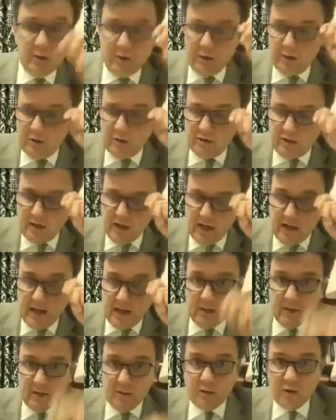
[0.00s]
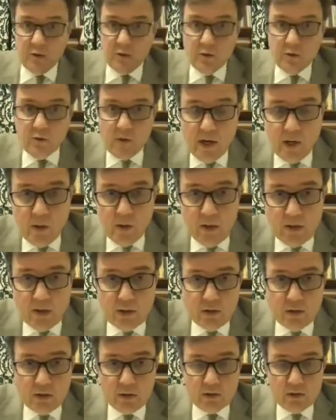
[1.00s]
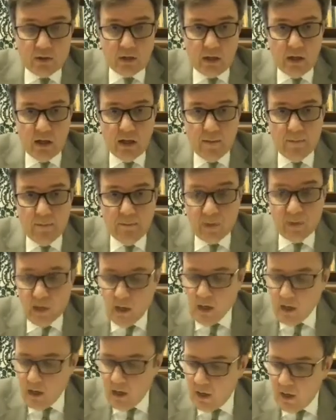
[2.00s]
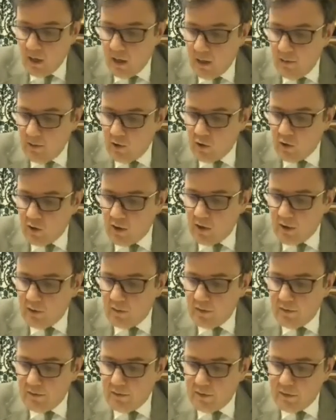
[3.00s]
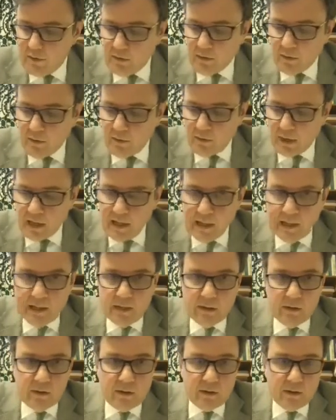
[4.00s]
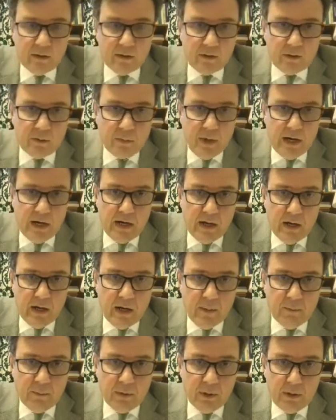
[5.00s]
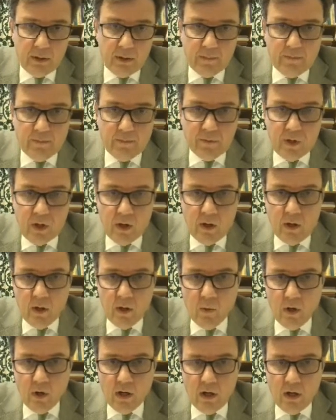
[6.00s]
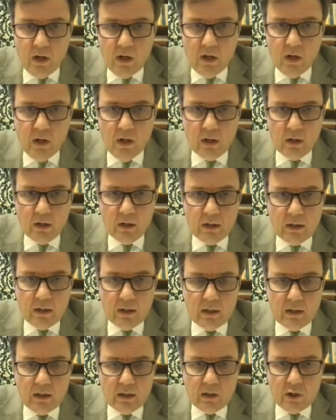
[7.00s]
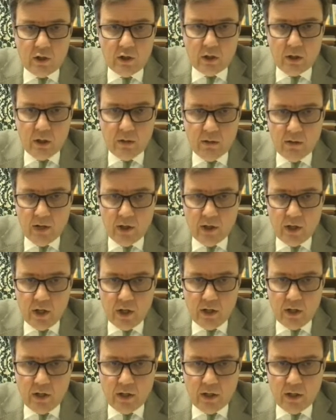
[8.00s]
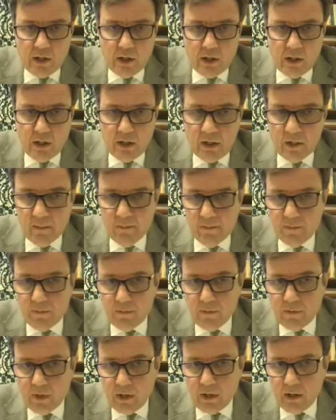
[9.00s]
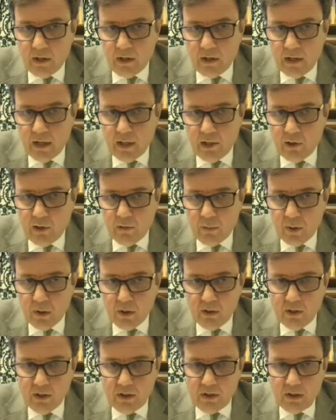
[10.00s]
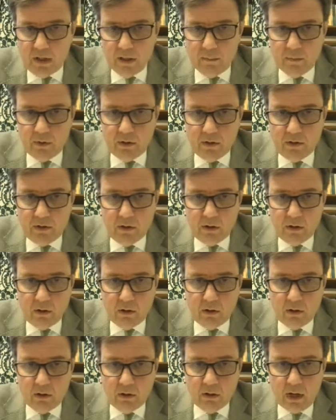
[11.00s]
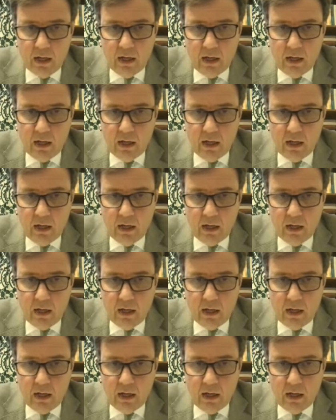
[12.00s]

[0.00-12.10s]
you, Lucy. And two great questions. Let me try and deal with the first one. The planning, the speeding up. We are currently changing the national policy statements on